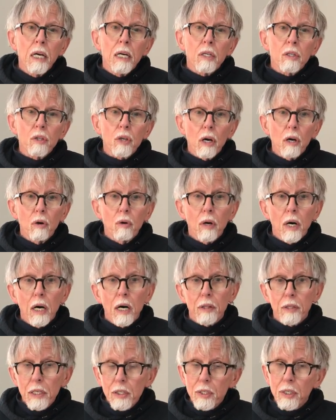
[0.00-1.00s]
So
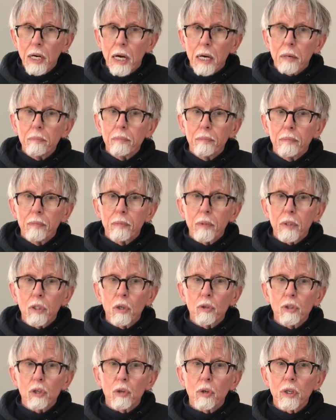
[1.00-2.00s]
this time,
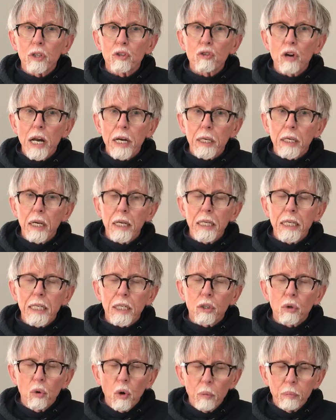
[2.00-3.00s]
you're going to try to
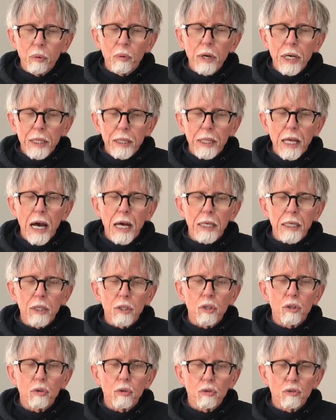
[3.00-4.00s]
incorporate that
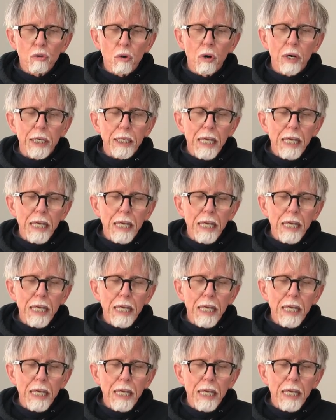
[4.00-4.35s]
into your drawing.